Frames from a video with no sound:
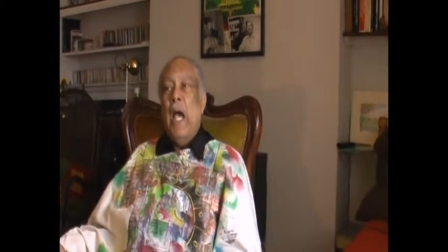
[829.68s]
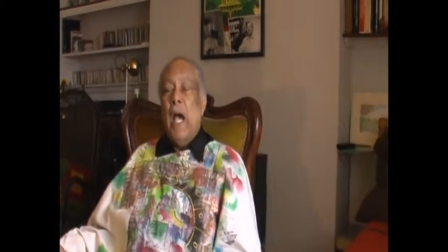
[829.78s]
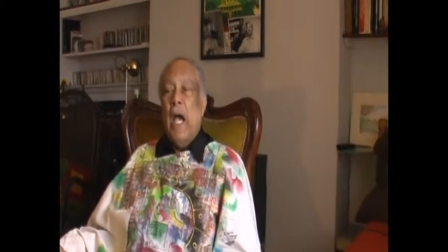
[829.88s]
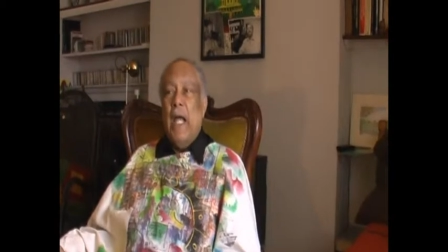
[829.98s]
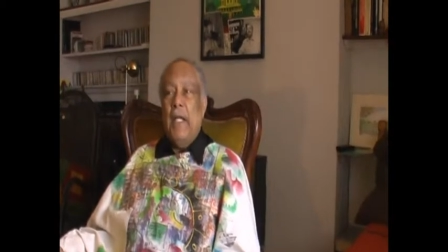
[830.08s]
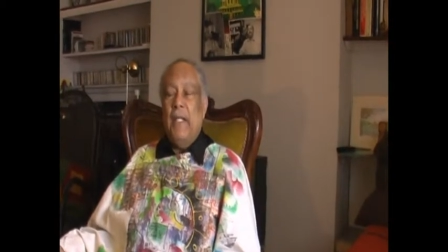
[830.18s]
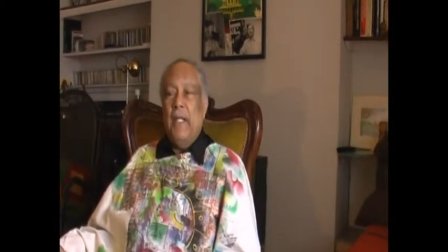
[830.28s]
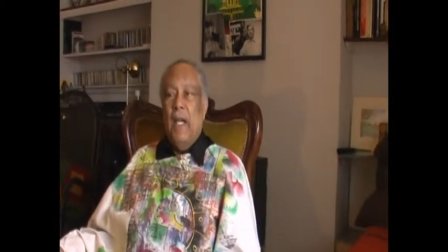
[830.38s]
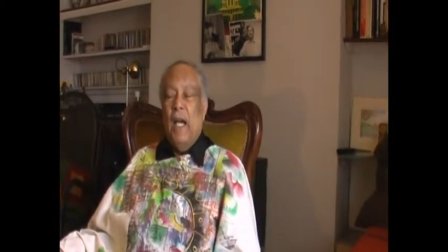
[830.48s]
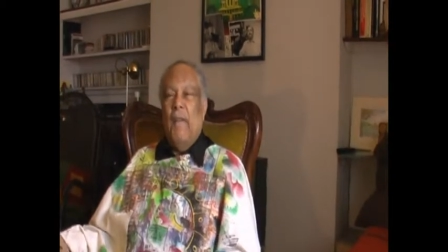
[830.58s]
and
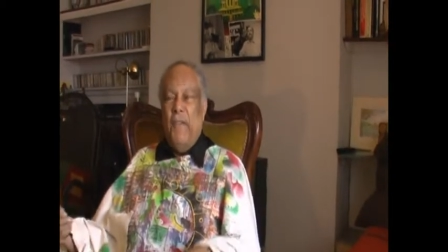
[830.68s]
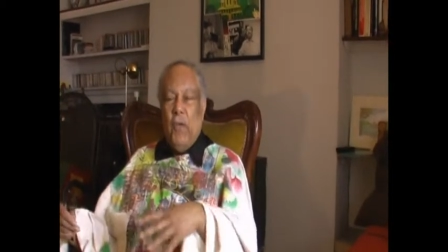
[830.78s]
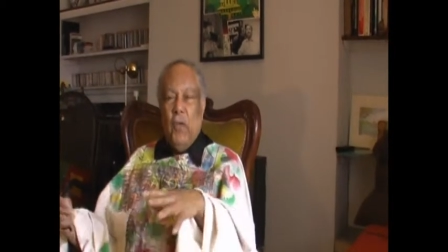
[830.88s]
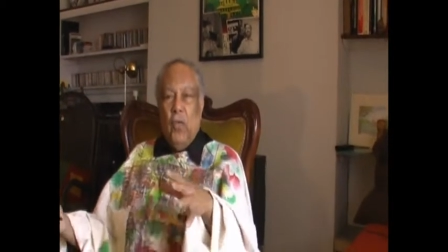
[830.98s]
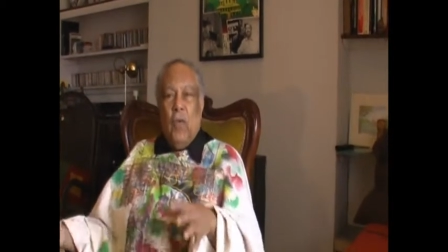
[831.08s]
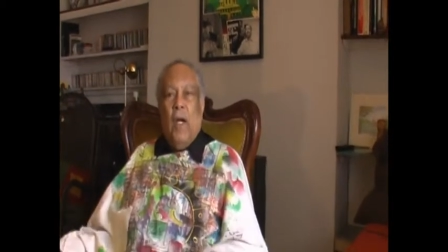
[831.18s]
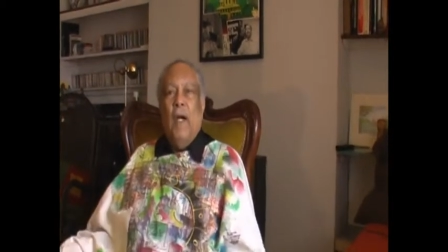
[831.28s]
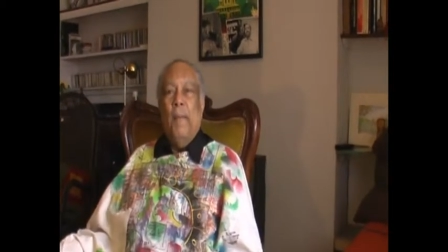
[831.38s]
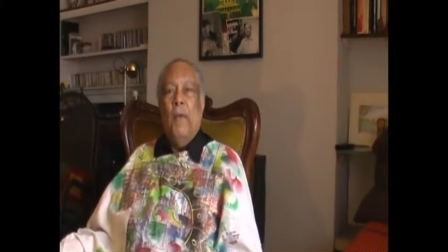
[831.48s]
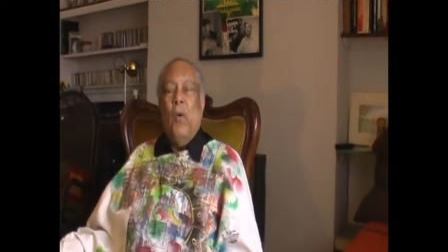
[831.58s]
a few
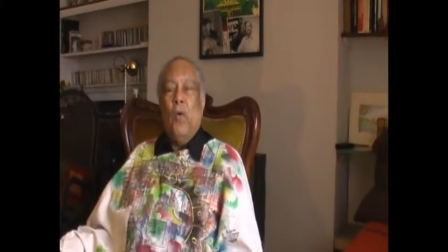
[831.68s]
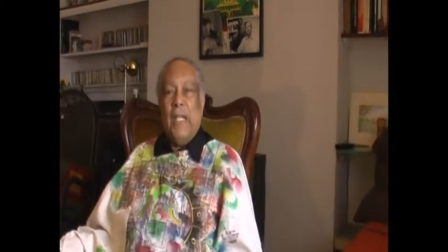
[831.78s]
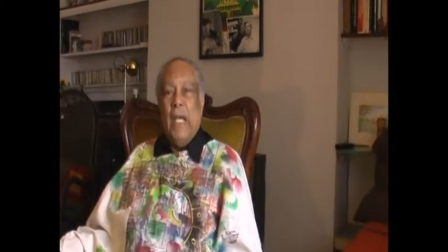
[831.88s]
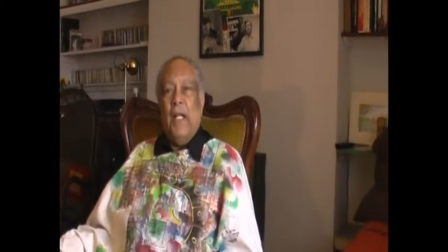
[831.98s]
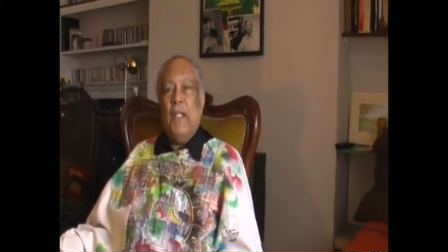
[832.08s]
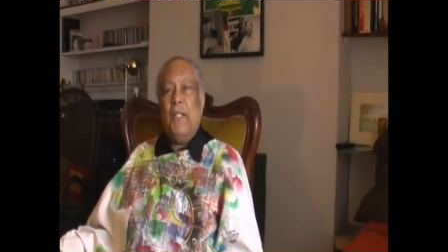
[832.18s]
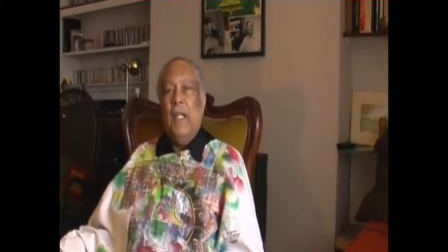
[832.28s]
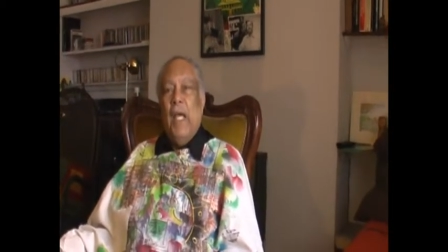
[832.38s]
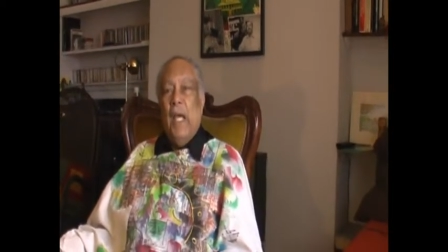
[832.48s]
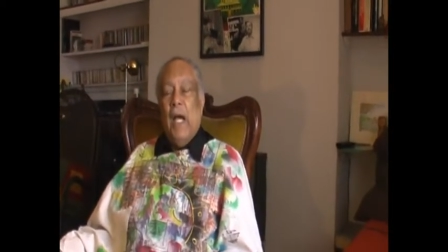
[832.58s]
um, hotels
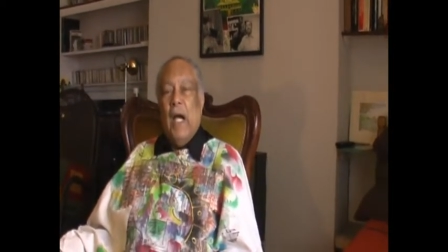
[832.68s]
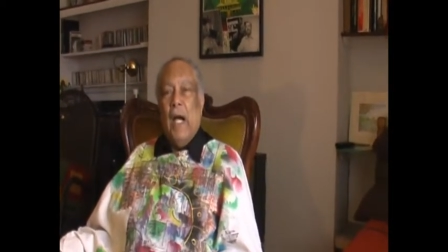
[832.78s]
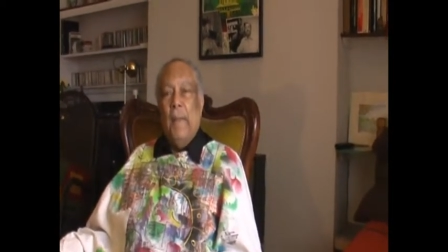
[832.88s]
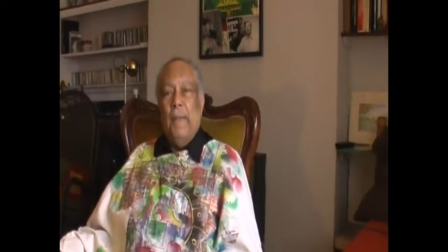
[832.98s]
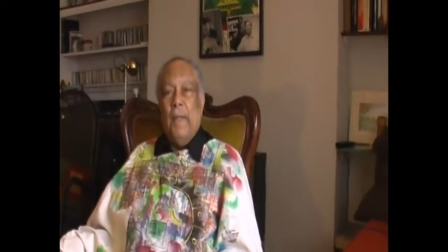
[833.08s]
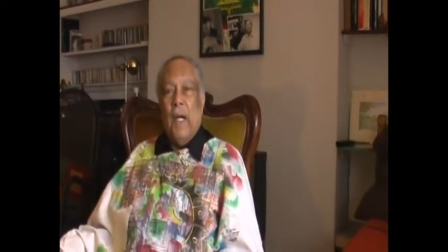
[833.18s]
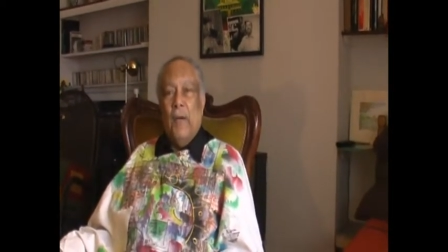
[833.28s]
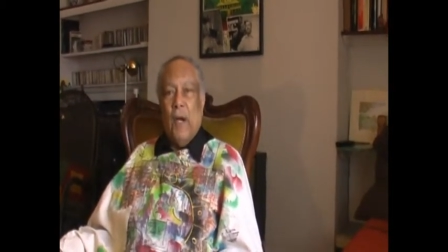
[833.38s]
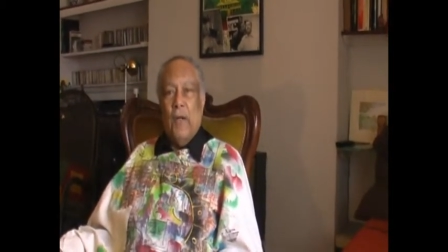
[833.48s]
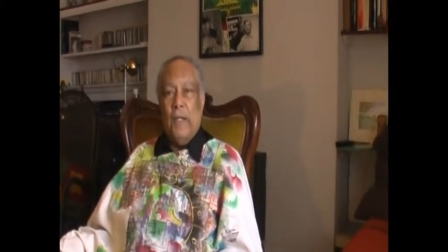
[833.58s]
um,
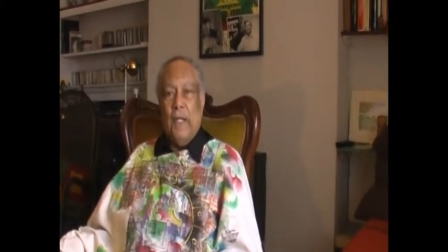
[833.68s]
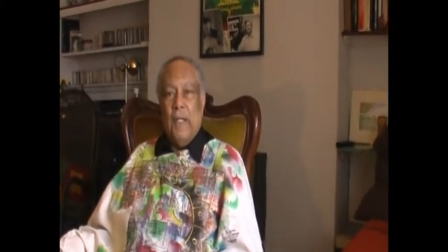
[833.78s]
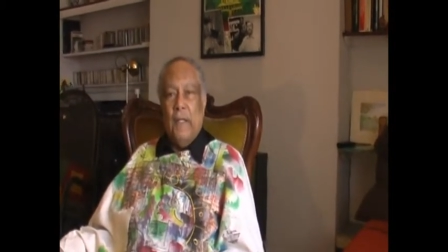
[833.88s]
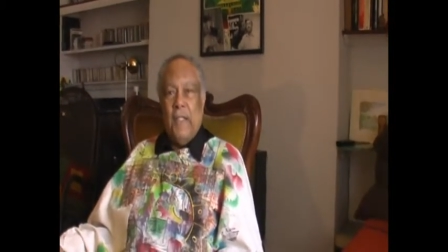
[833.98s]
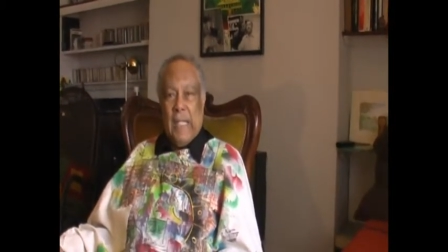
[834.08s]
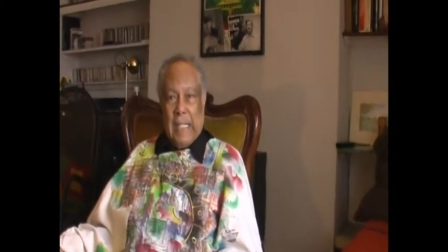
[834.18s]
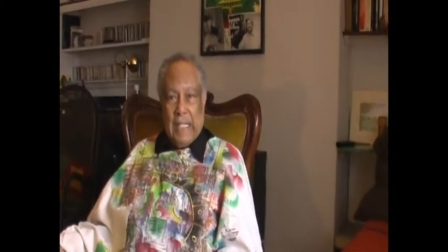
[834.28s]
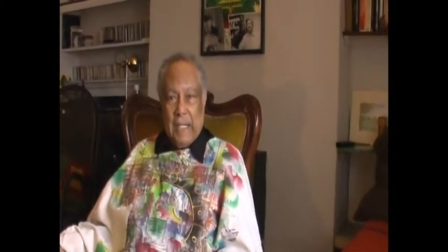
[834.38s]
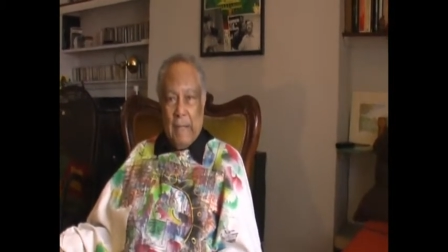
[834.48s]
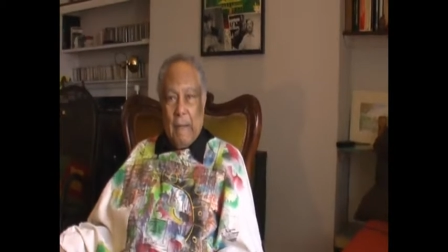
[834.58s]
around the city.